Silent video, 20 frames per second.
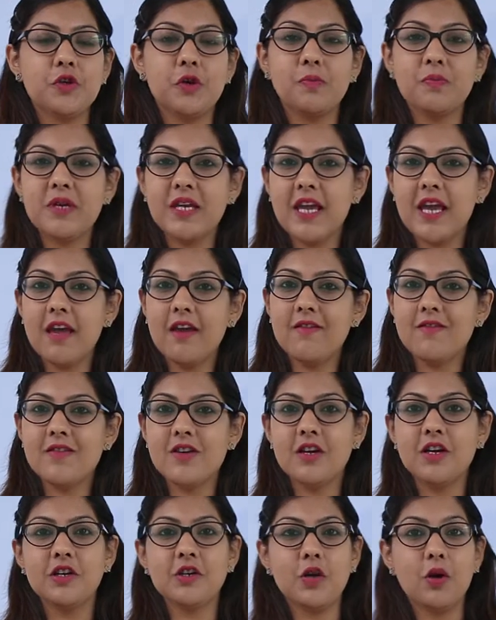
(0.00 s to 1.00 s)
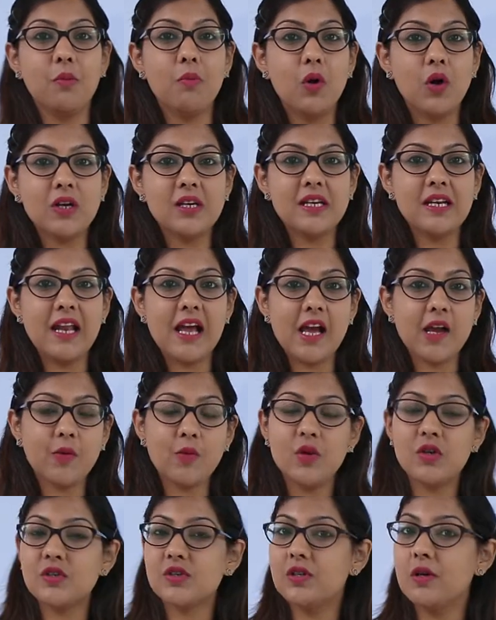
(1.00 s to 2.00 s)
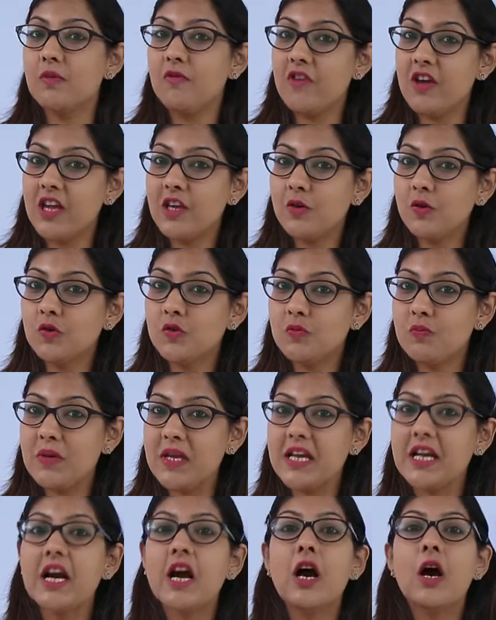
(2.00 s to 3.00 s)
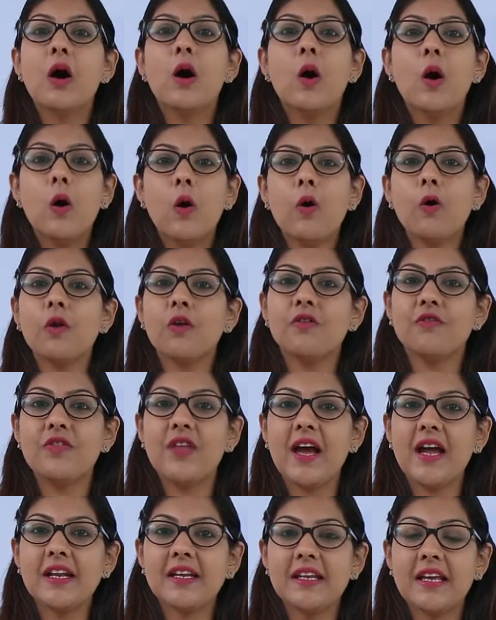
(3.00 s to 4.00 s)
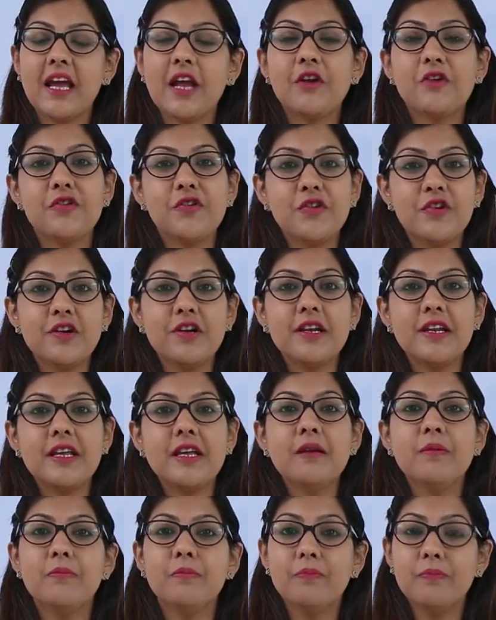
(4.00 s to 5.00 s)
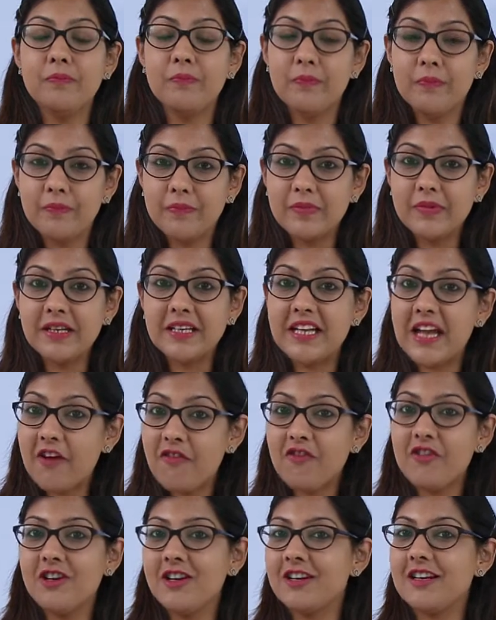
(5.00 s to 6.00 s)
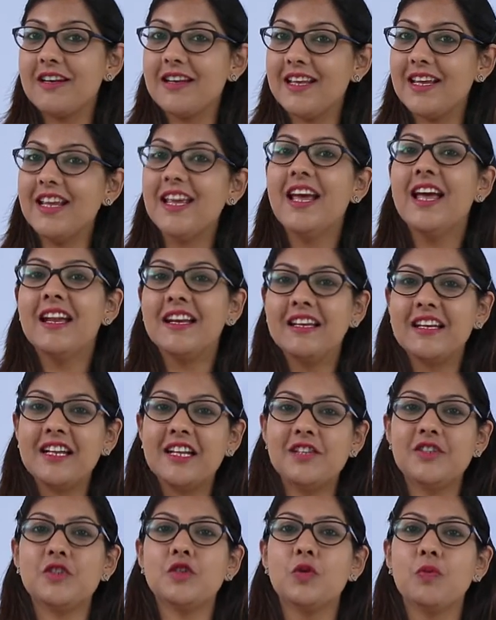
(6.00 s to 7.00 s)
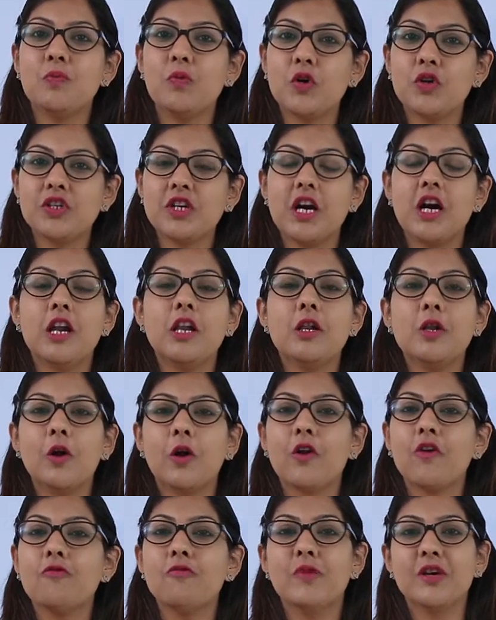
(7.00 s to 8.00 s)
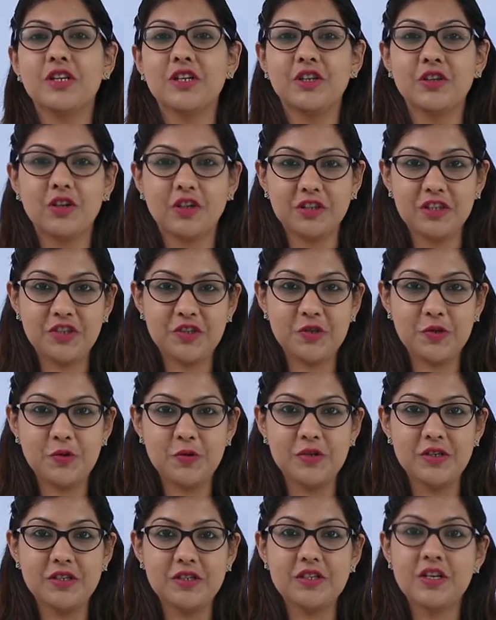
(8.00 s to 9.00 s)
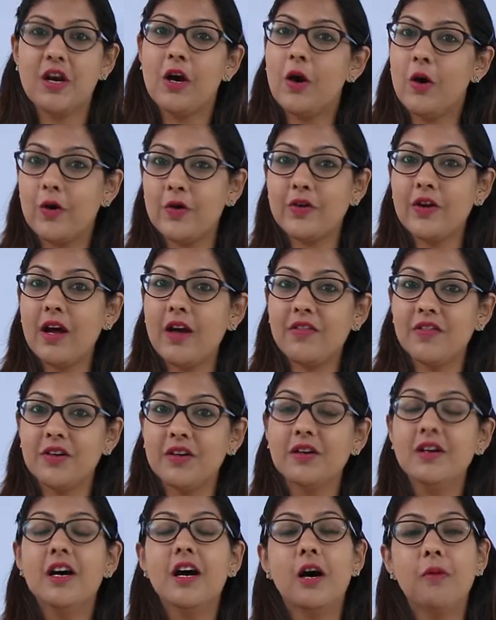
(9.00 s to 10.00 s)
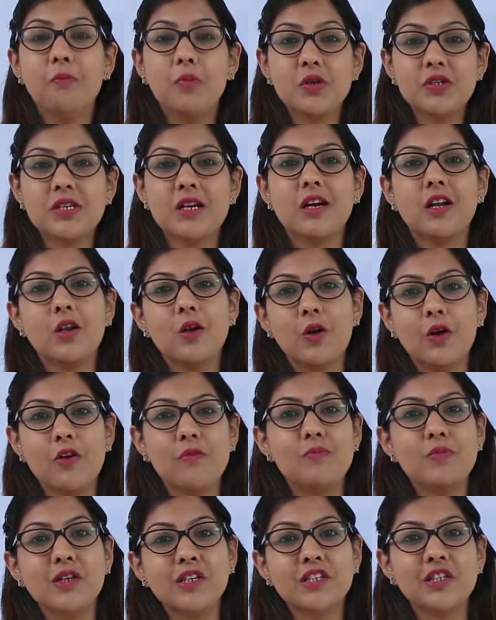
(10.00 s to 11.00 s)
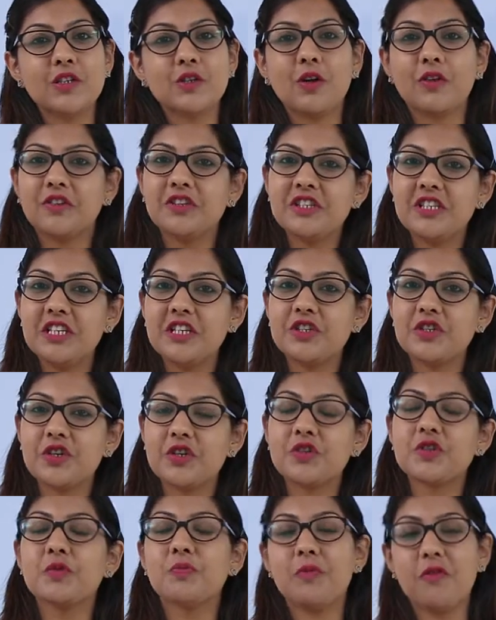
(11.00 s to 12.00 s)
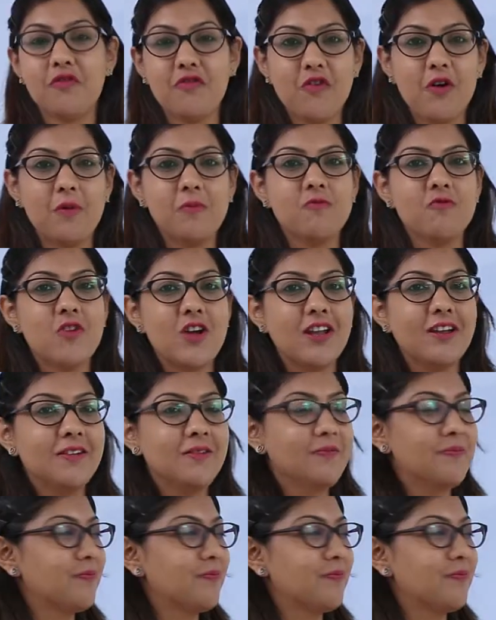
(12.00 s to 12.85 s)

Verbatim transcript: your behavior, your body language, the way you speak, all of that can really definitely needs to put a lot of burden on the student or rather put a lot of burden on the teacher to perform well.